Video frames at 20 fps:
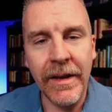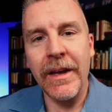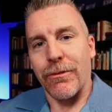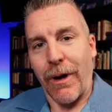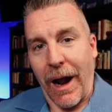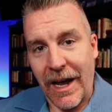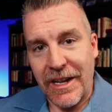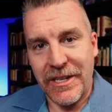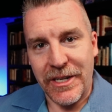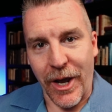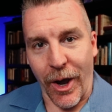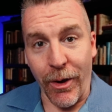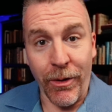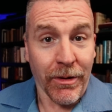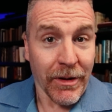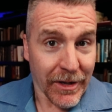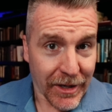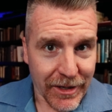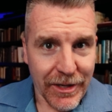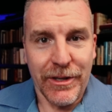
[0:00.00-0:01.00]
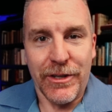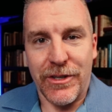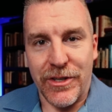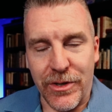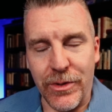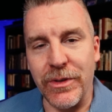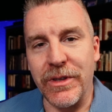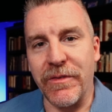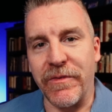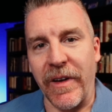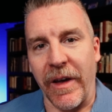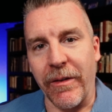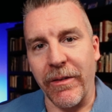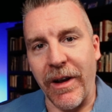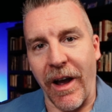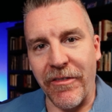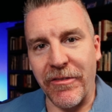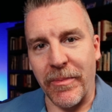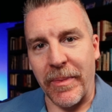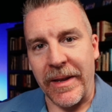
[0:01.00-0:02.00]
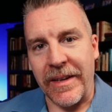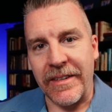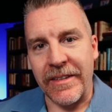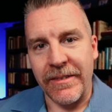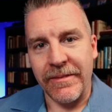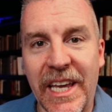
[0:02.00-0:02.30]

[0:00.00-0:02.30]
Roscoe sued the federal government.